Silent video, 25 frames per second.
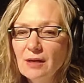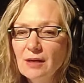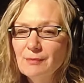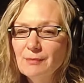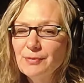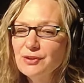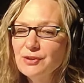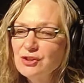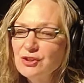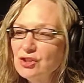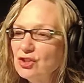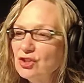
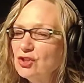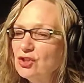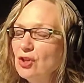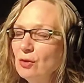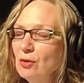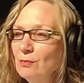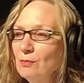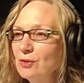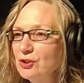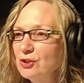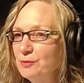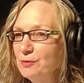But there's so
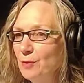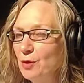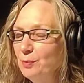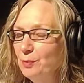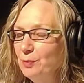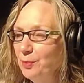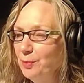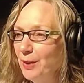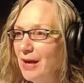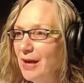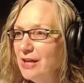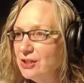much more
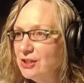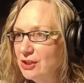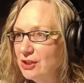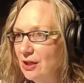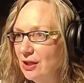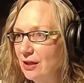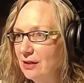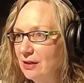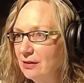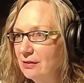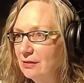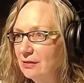
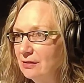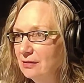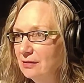pressure